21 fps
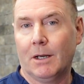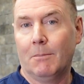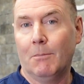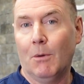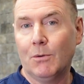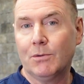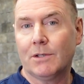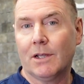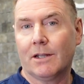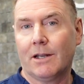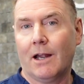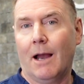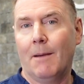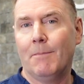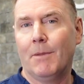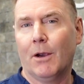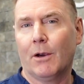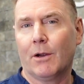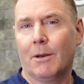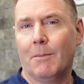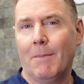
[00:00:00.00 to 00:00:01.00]
And most of the time,
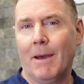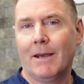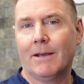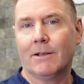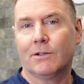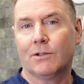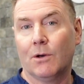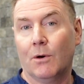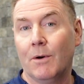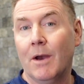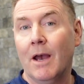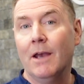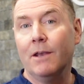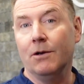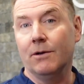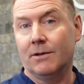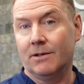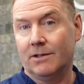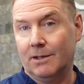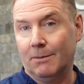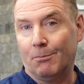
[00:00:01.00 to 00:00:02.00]
they're going to make it so
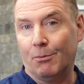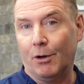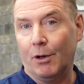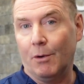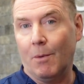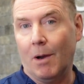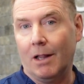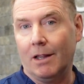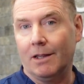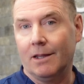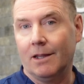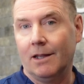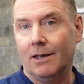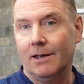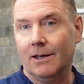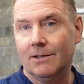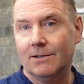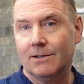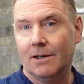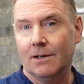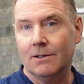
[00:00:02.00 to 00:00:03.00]
you can see pretty well in the
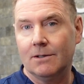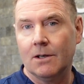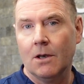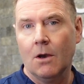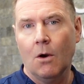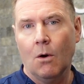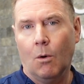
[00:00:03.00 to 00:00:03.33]
distance,